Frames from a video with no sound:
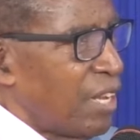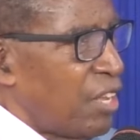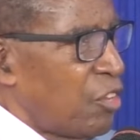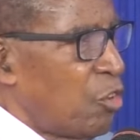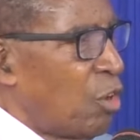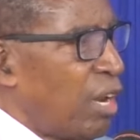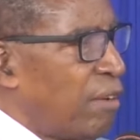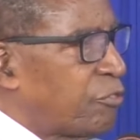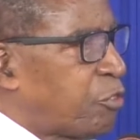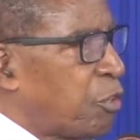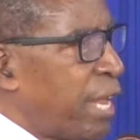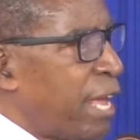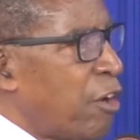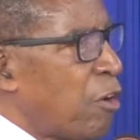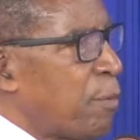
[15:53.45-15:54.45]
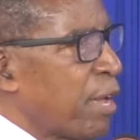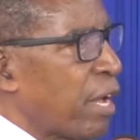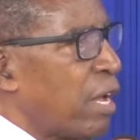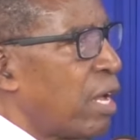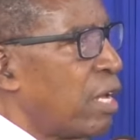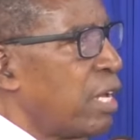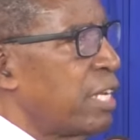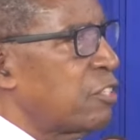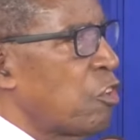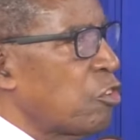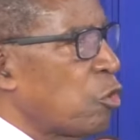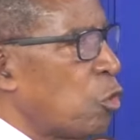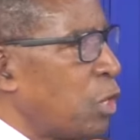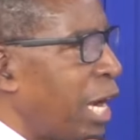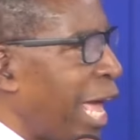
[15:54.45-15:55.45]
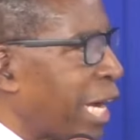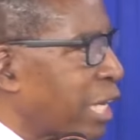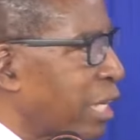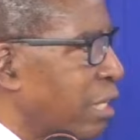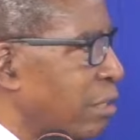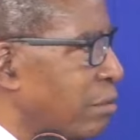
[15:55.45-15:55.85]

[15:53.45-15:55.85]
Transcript: You live today not be, it's not good luck.